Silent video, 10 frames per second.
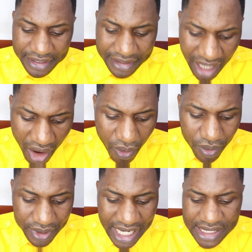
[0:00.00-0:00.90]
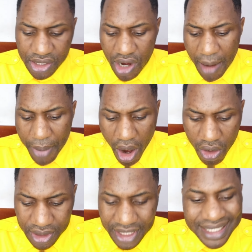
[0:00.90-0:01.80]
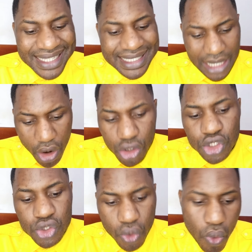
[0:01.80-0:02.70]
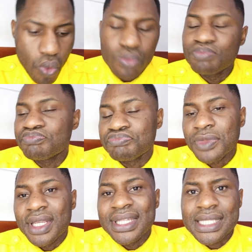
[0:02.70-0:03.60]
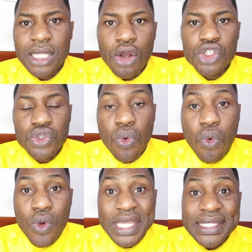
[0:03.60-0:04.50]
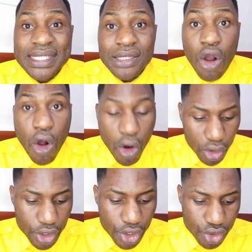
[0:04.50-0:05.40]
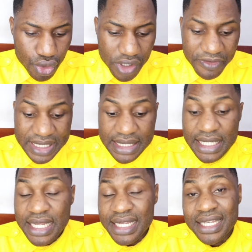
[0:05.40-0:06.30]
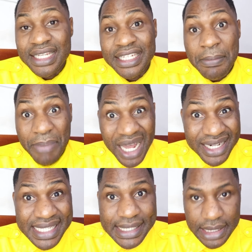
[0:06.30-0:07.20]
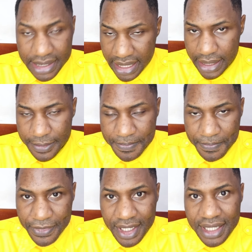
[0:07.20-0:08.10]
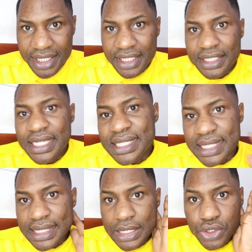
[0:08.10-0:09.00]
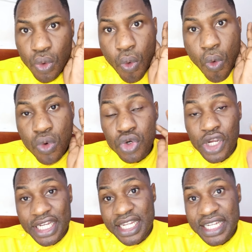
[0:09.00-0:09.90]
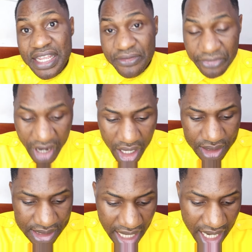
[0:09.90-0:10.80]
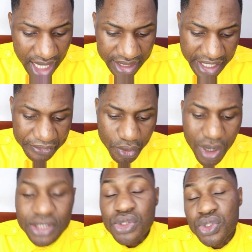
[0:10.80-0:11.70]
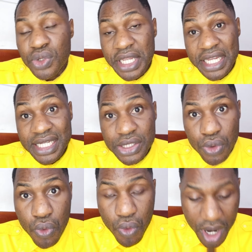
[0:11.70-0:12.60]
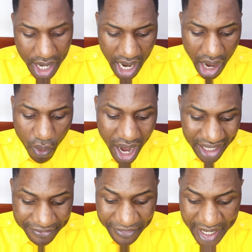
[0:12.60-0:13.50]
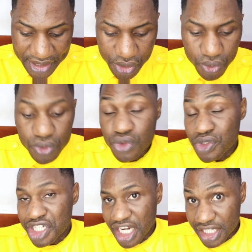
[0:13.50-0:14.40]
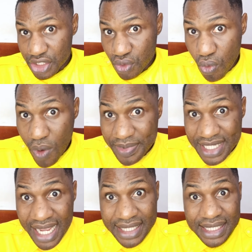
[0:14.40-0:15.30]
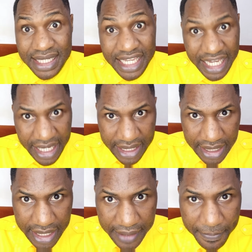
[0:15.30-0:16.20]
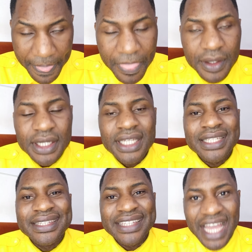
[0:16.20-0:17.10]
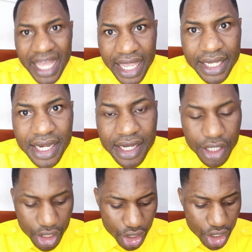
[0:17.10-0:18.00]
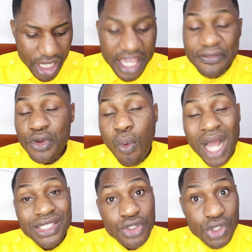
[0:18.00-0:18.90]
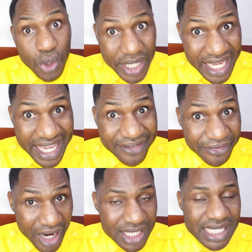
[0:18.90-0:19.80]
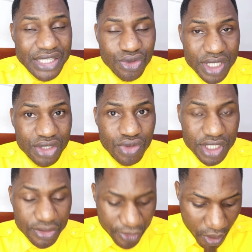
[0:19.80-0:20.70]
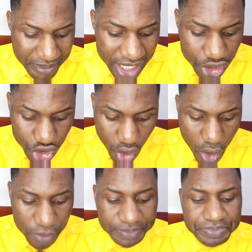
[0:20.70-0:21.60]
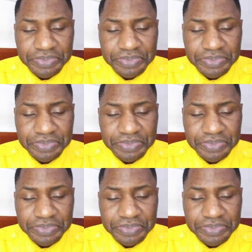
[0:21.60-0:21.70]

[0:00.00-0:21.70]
Now, let's talk about the second school. The second school is called Université de Paris Cité. This is a school located in France. And if you want to study in this school, I will advise you to check the school websites keenly. Then, if you want to study in France in 2024, make sure